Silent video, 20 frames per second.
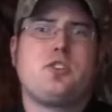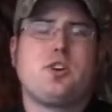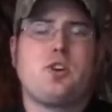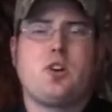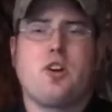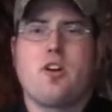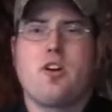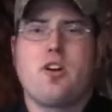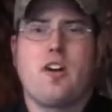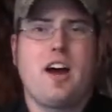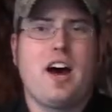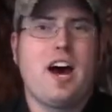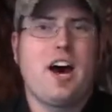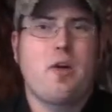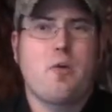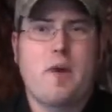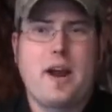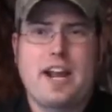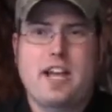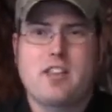your
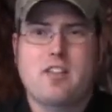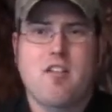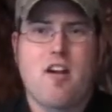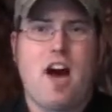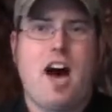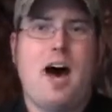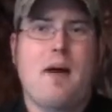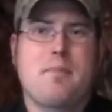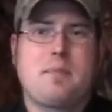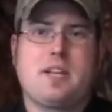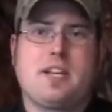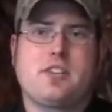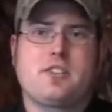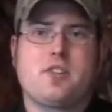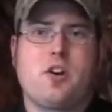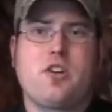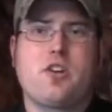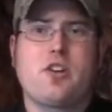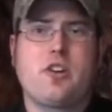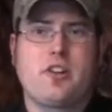regular
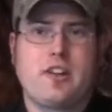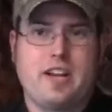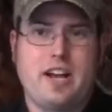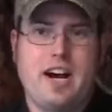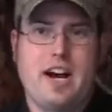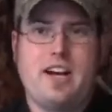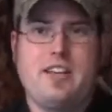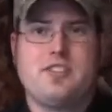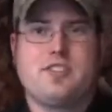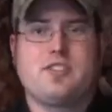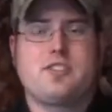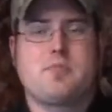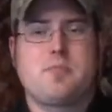optics on your guns,